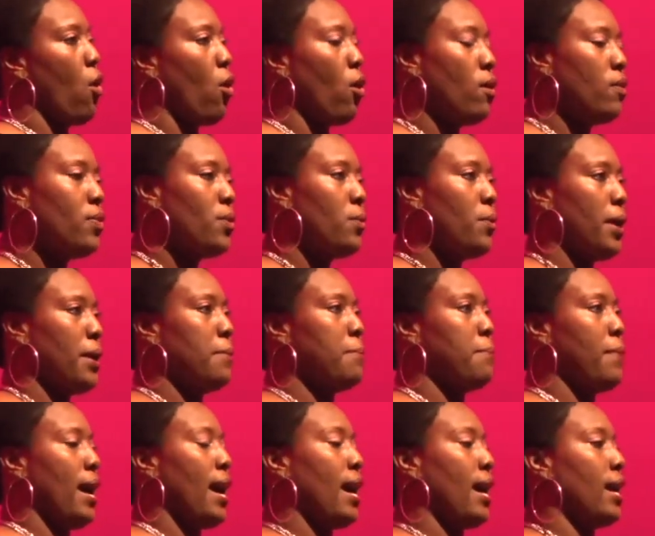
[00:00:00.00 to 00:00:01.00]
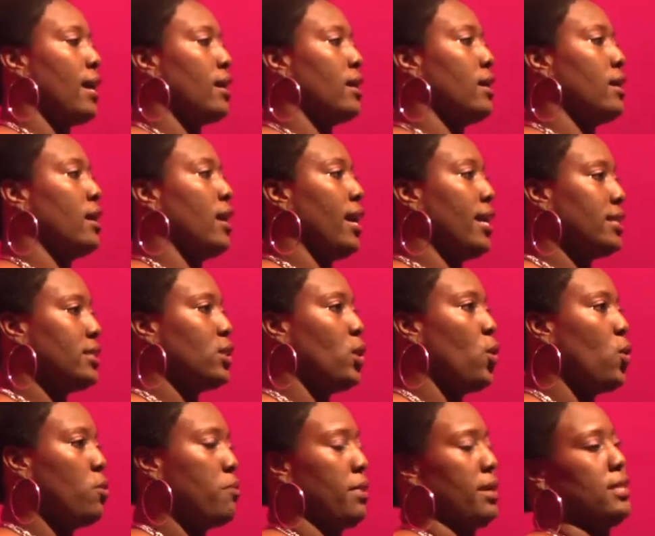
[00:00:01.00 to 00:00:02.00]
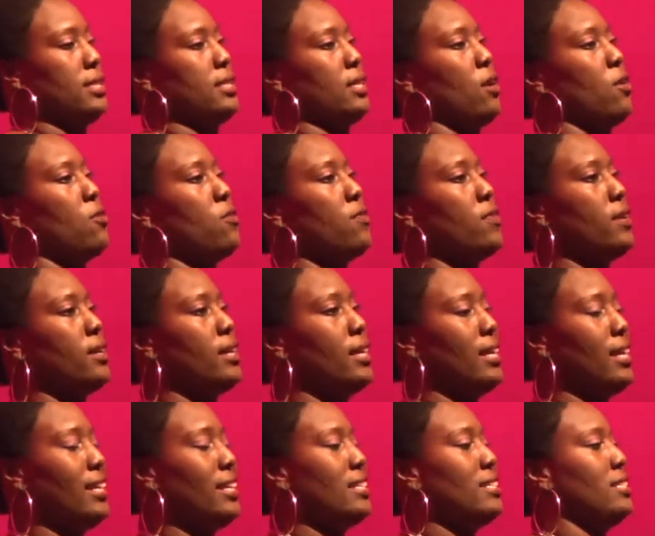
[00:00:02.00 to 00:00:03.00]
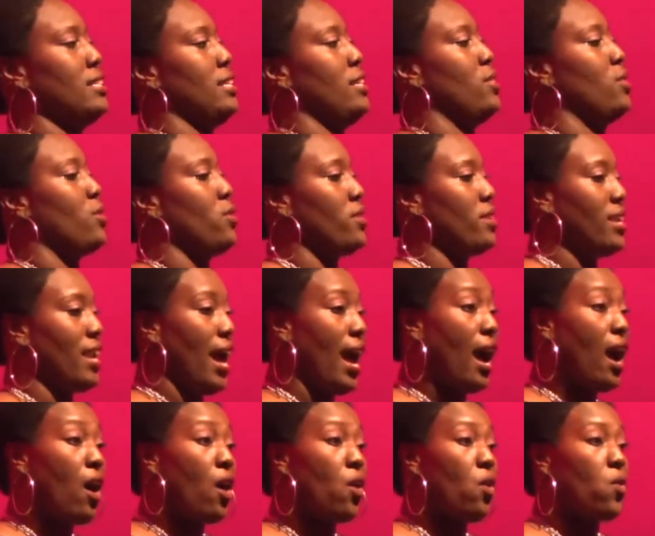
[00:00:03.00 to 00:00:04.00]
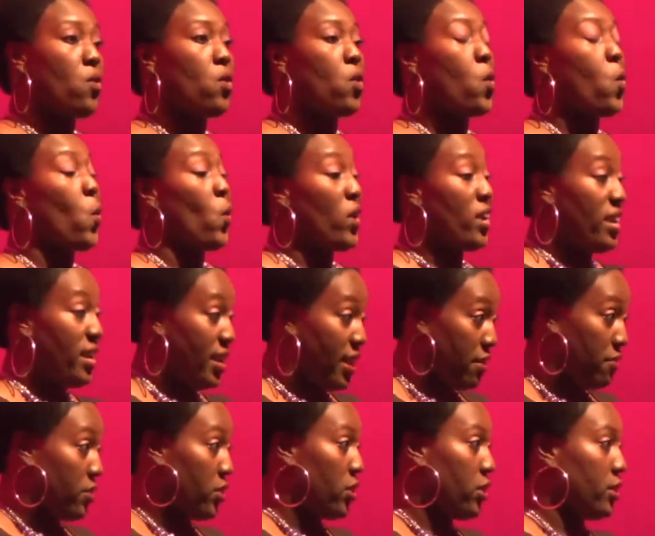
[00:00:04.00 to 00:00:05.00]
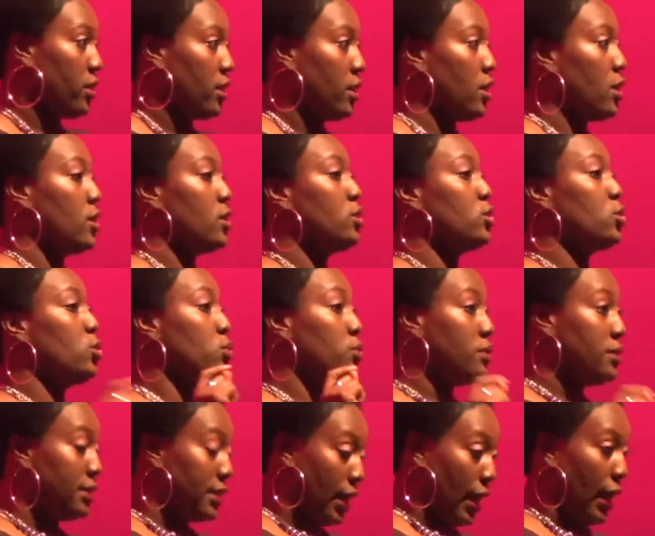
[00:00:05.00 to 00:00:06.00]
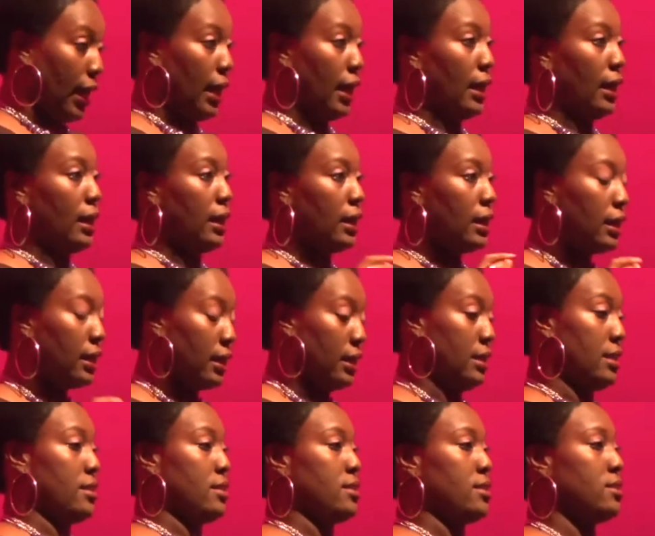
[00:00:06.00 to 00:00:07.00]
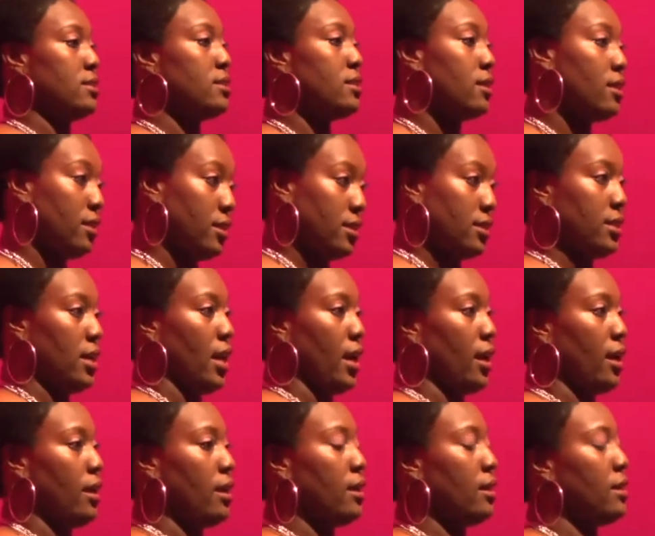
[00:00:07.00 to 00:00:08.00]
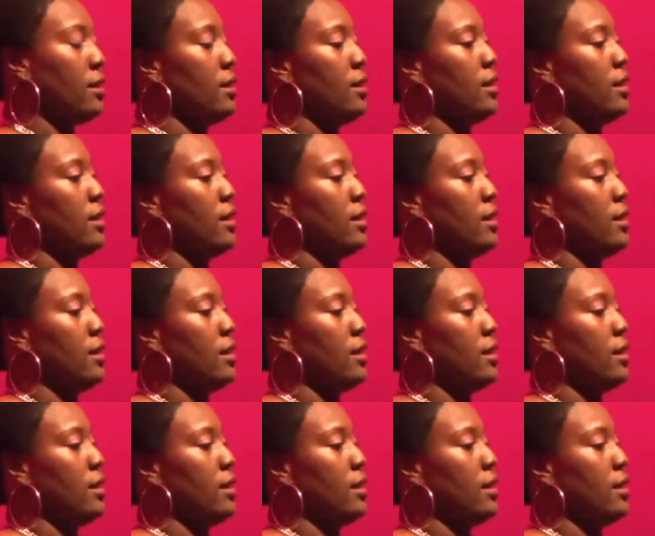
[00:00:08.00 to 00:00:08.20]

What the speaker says: On the way back, I told myself, it is either now or never. Today is the day.